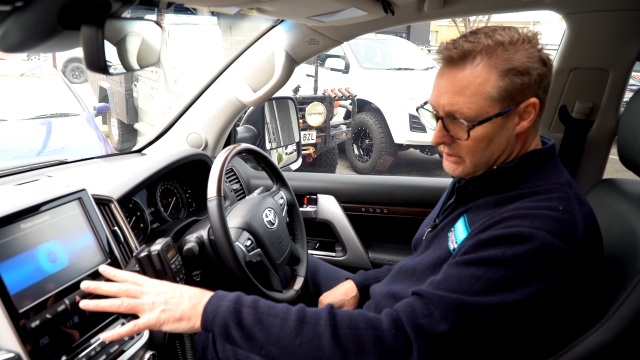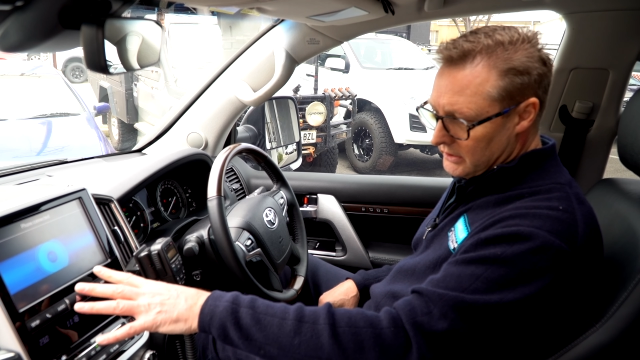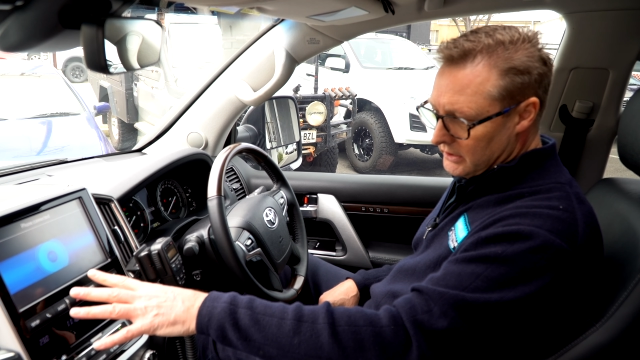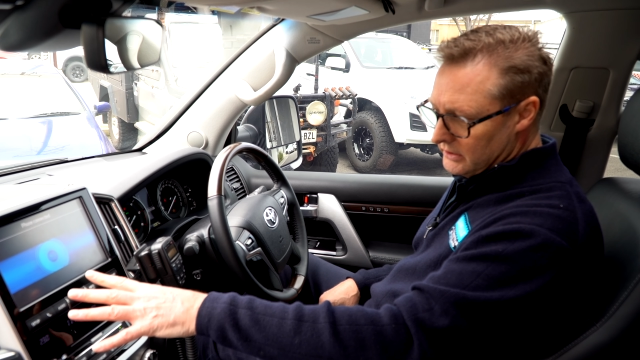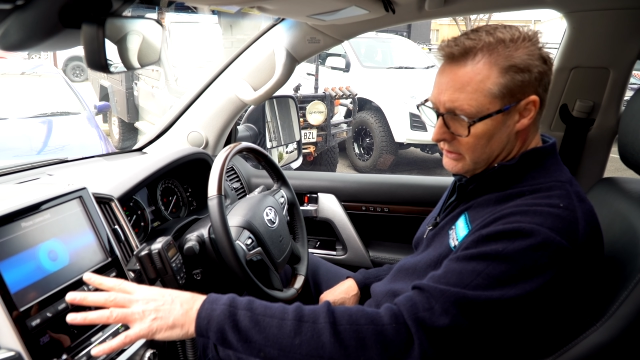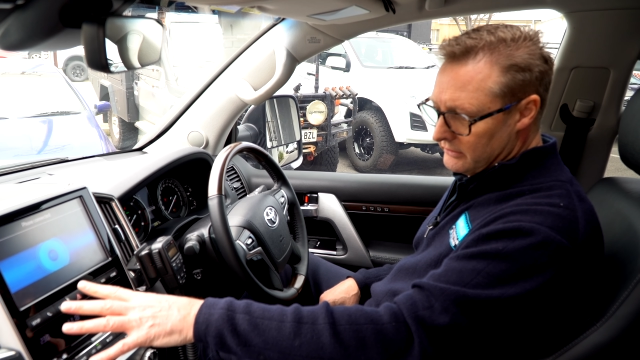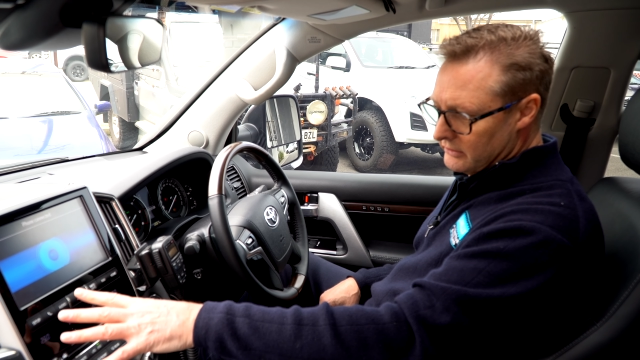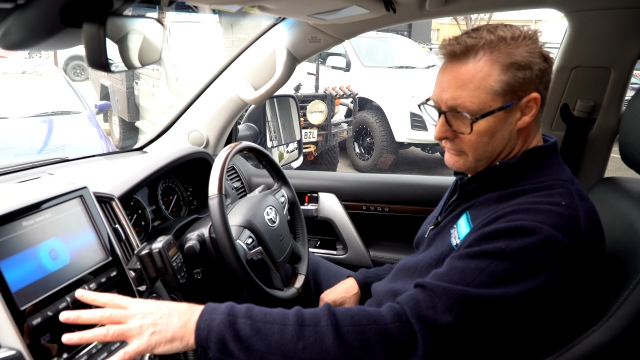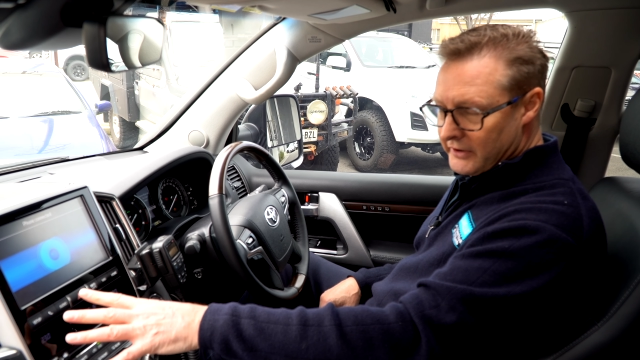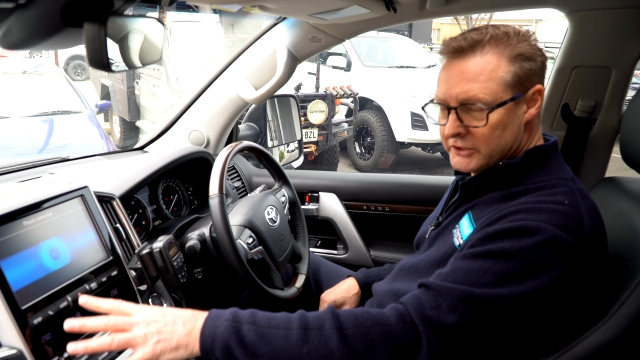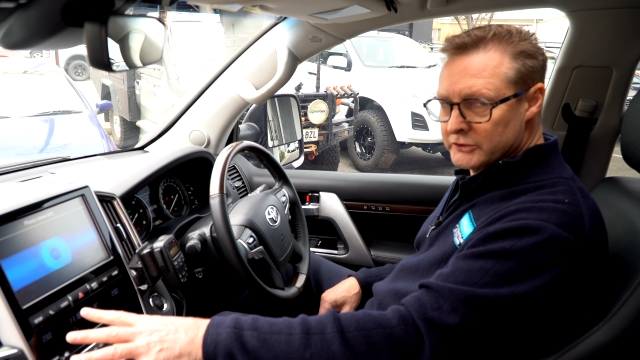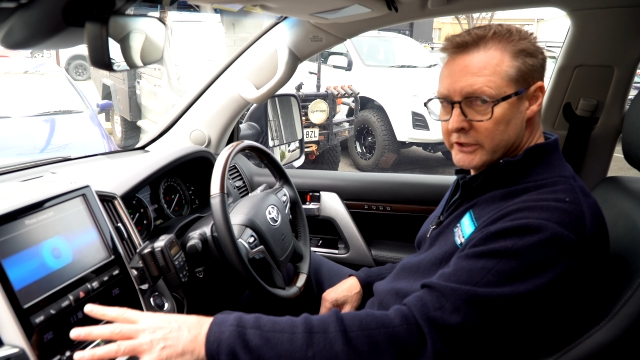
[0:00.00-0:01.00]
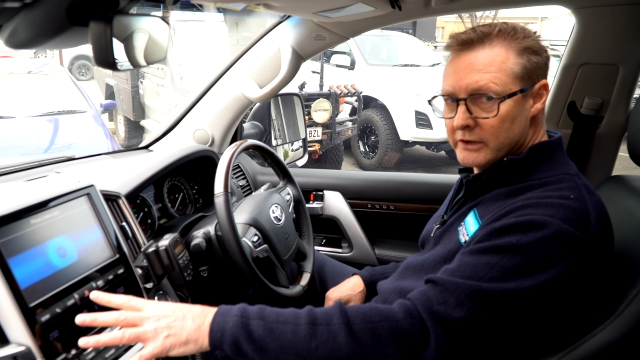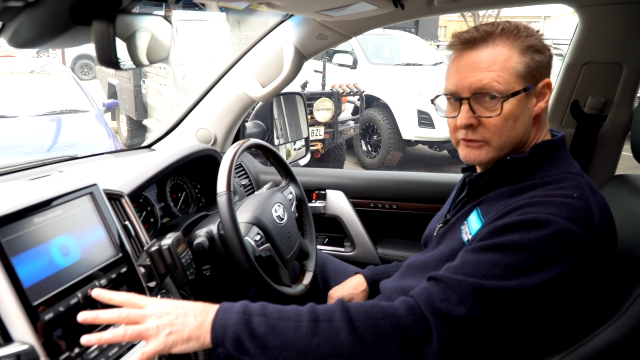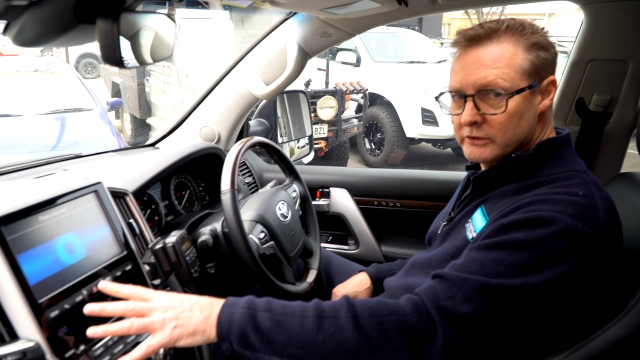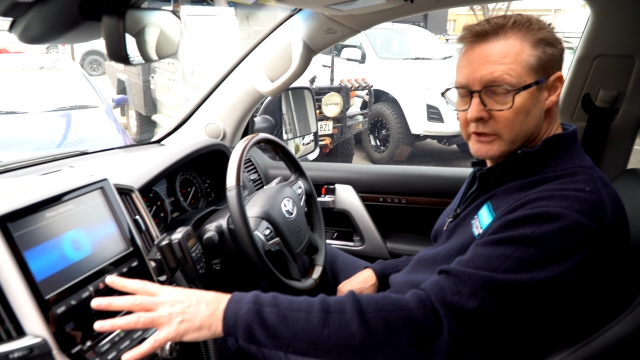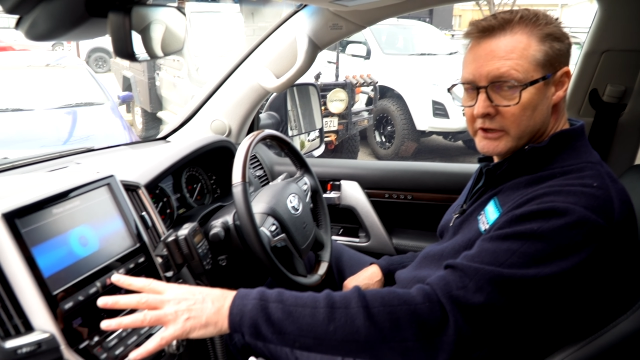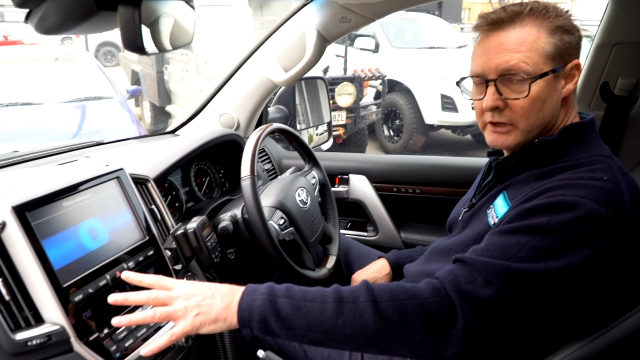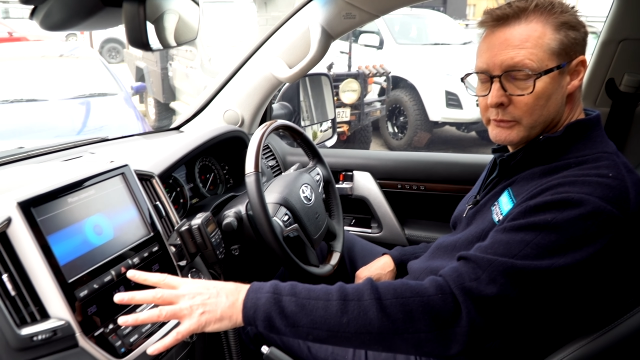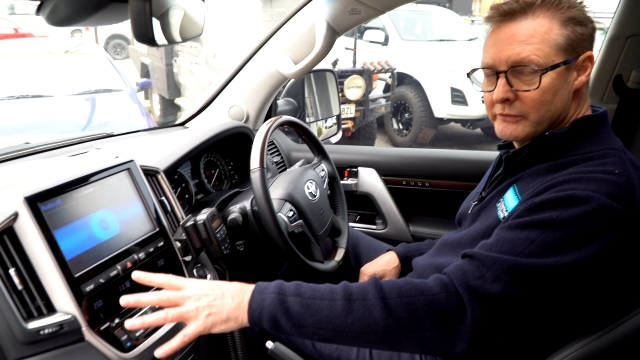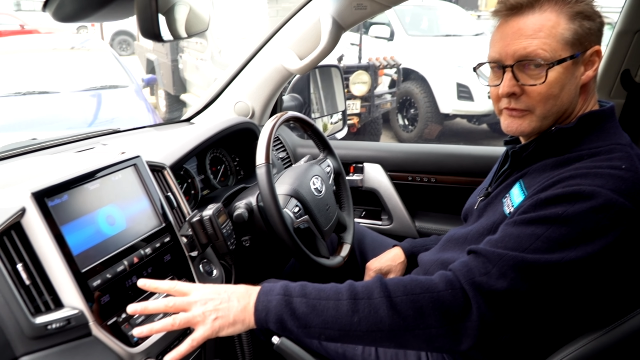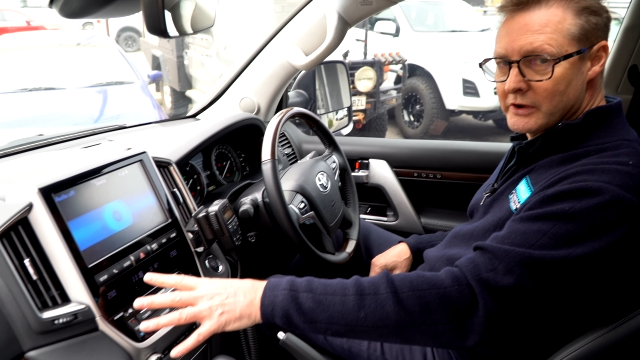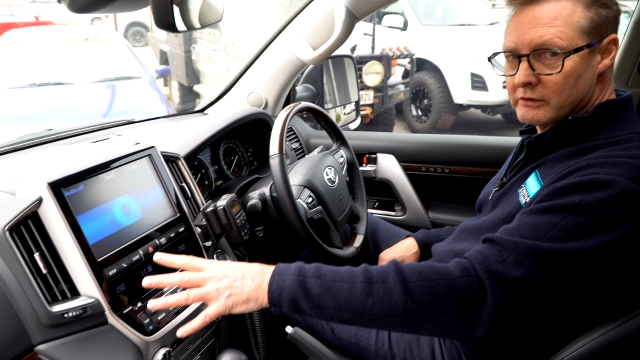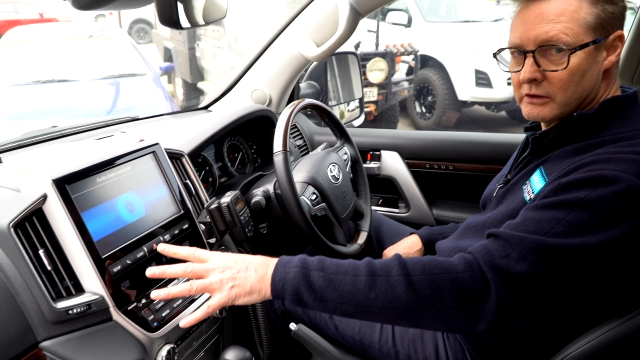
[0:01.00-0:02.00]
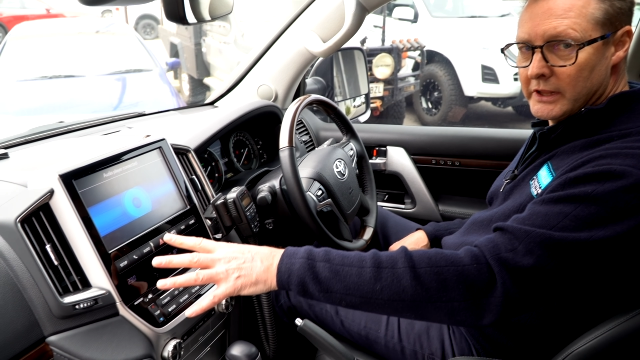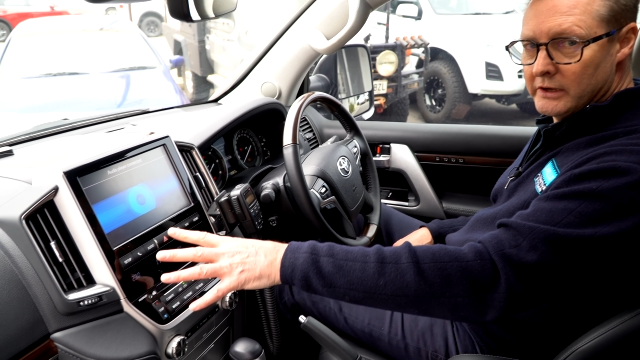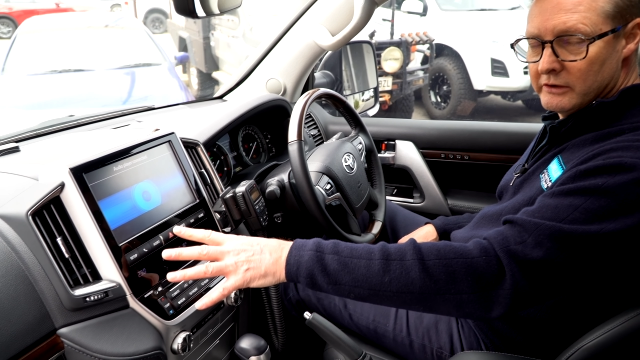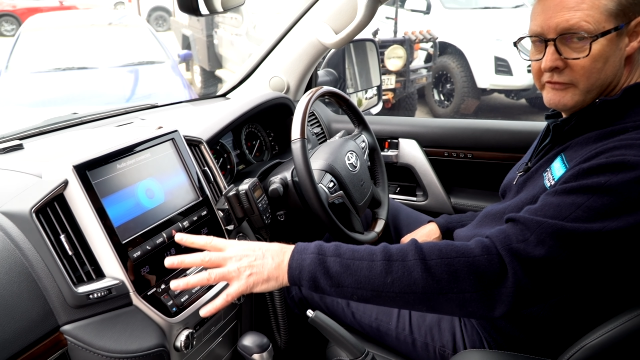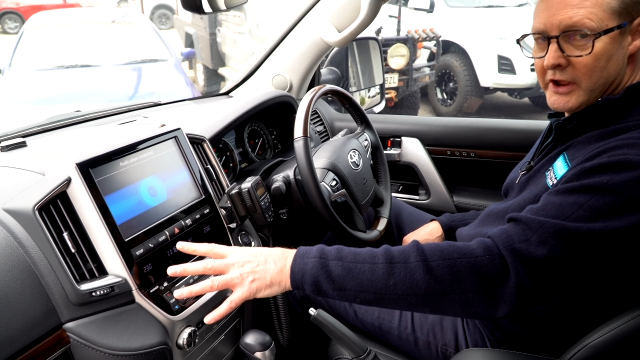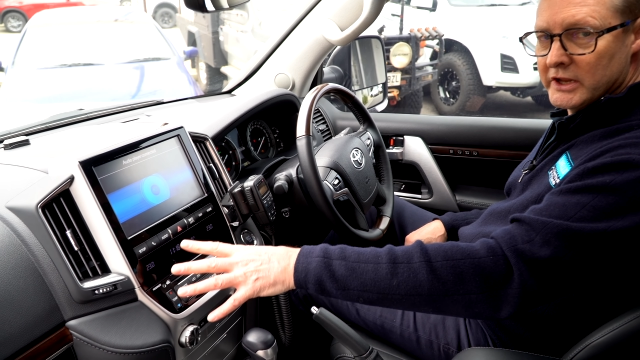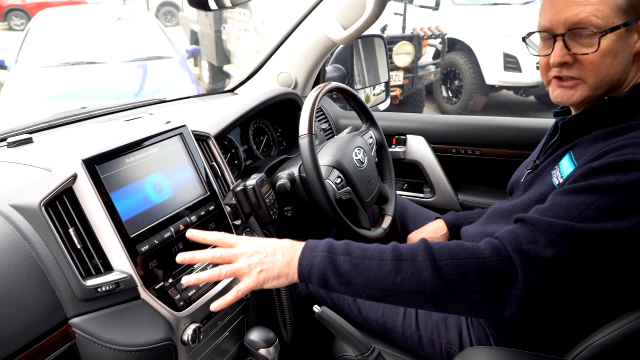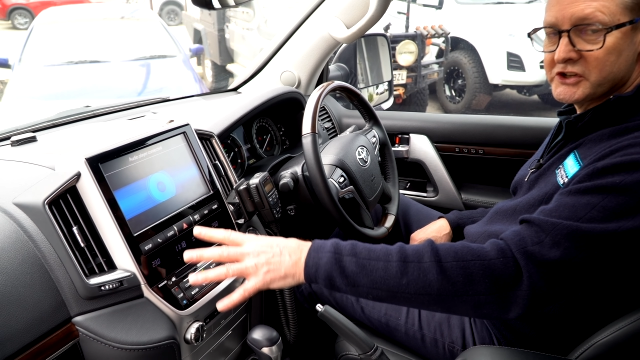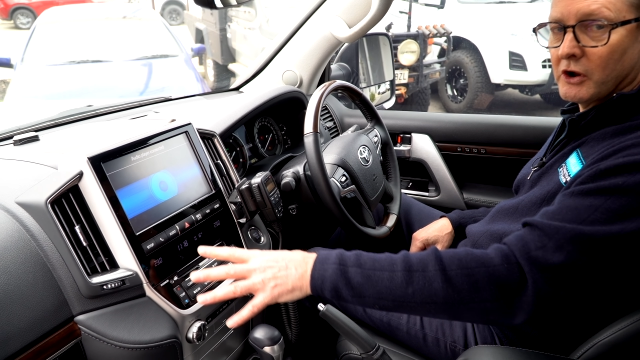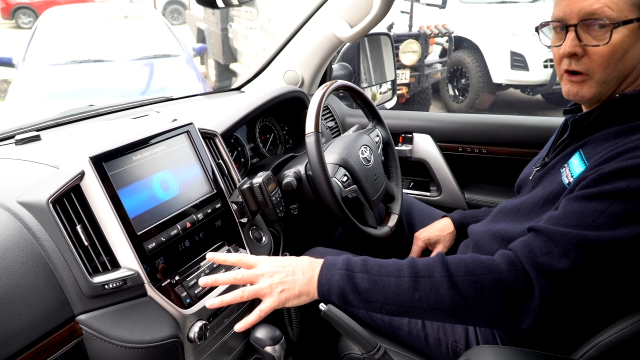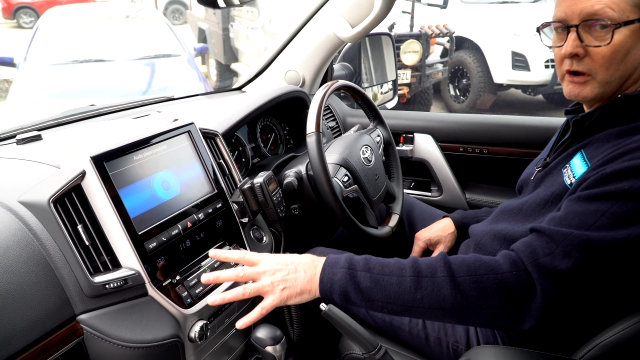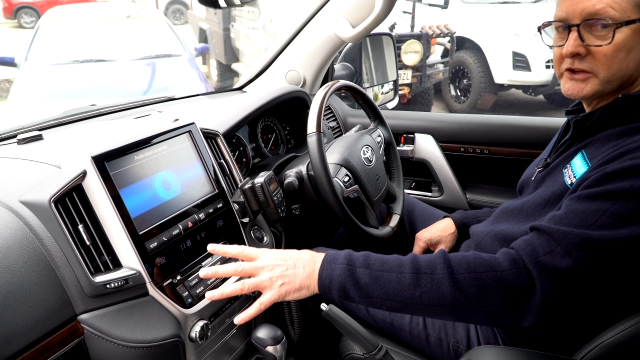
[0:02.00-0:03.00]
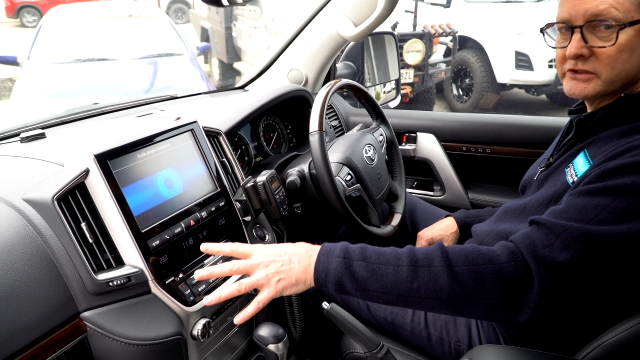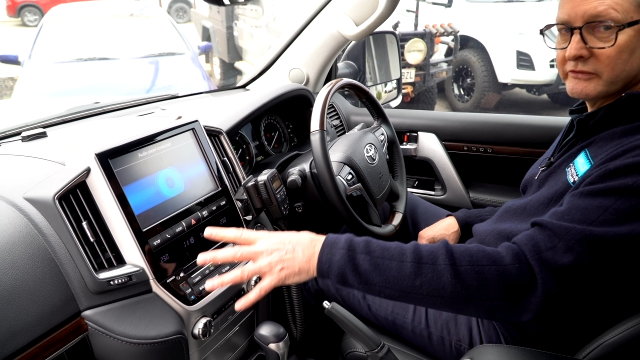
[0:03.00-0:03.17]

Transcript: In the, the, factory head unit here we have a, an advanced ICE